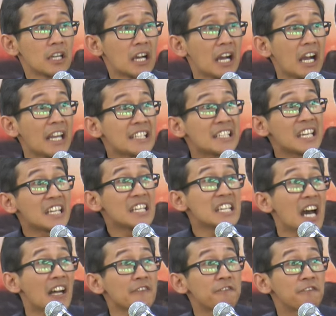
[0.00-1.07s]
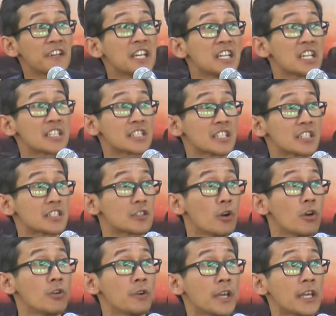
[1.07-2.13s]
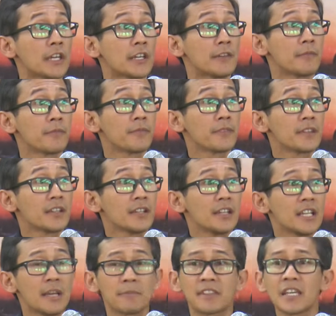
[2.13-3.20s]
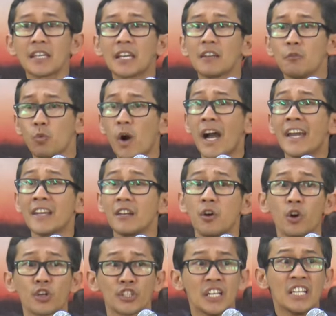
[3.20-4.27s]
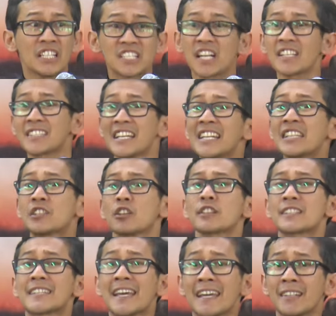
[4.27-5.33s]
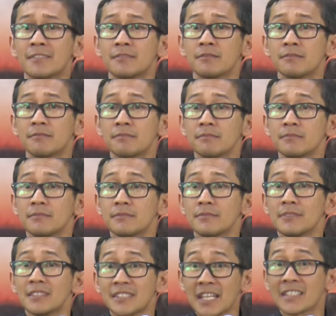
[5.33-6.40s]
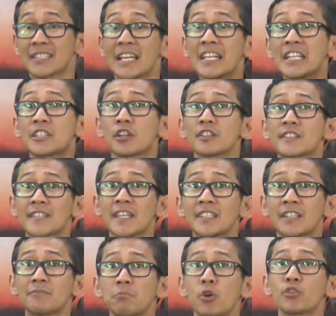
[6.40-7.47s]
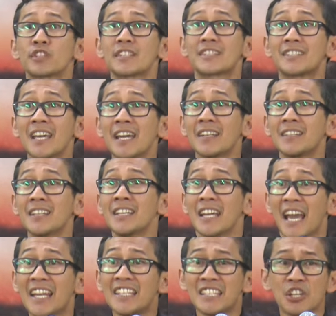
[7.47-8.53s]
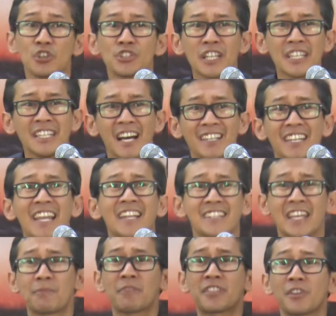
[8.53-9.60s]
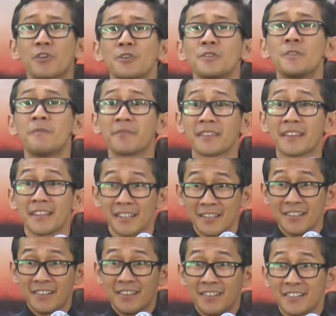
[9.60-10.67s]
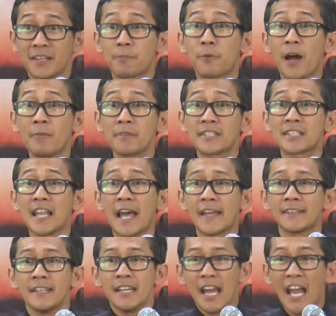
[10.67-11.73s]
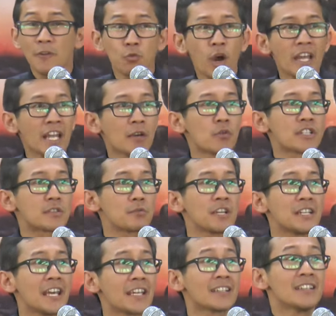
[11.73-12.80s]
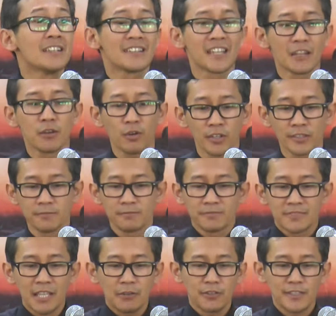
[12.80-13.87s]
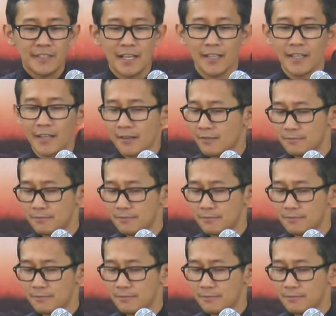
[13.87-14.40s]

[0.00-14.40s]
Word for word: I did not finish the story. And I'm thinking, why, Lord? Just a little sin just a little sin that Moses did, and you did not let him through the promised land. And while I was reading, the Lord, the Lord said here,